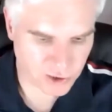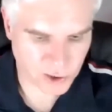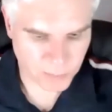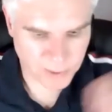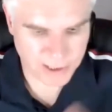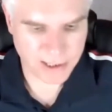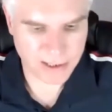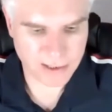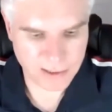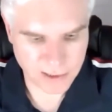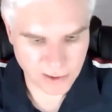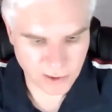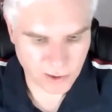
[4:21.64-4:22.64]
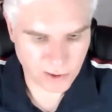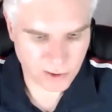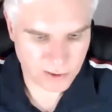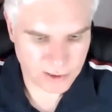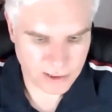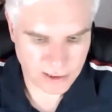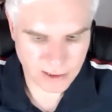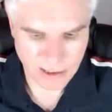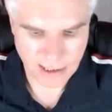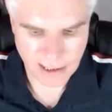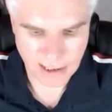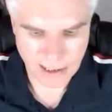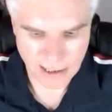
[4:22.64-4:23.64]
some of your
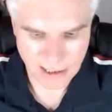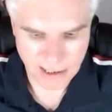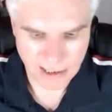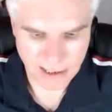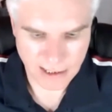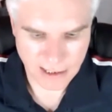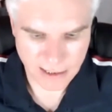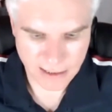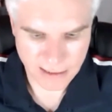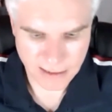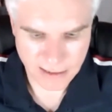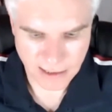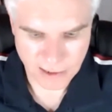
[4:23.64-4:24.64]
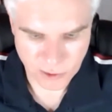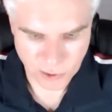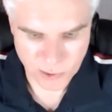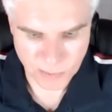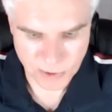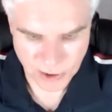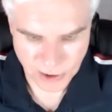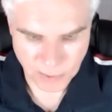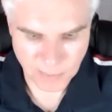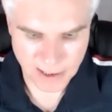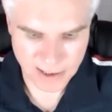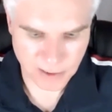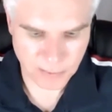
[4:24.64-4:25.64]
uh, endorsements. So you got
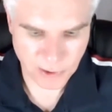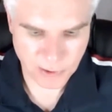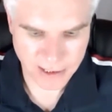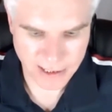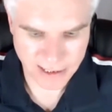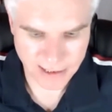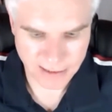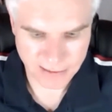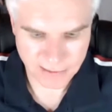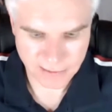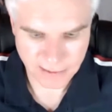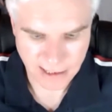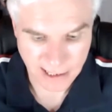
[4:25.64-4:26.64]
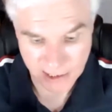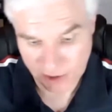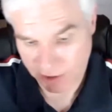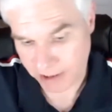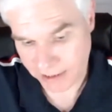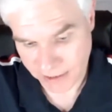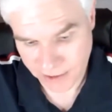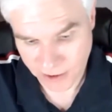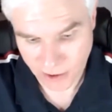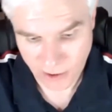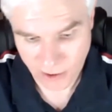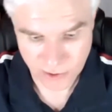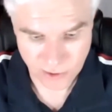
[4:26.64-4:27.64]
Mesa Boogie, LHT
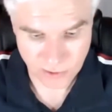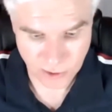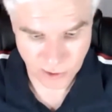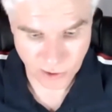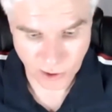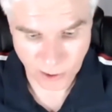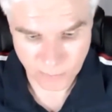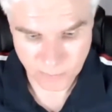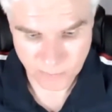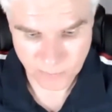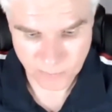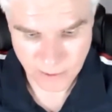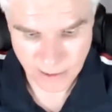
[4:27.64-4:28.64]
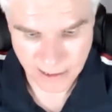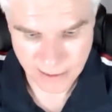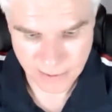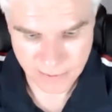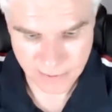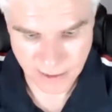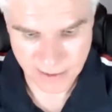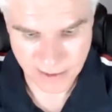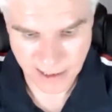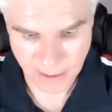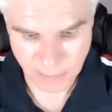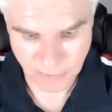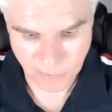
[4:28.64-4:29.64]
guitars, Dunlop, ZT
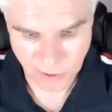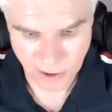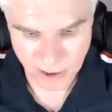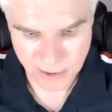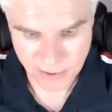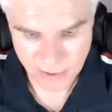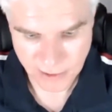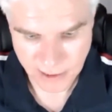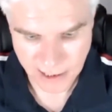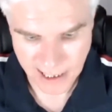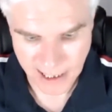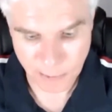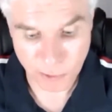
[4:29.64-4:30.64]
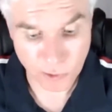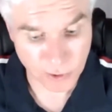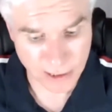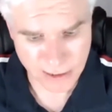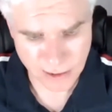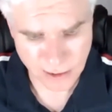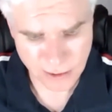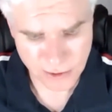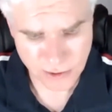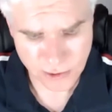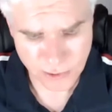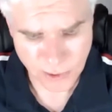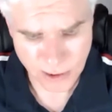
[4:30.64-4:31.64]
amplifiers, Emerald guitars
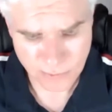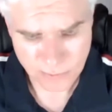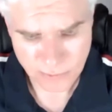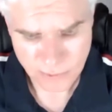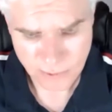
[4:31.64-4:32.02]
as well.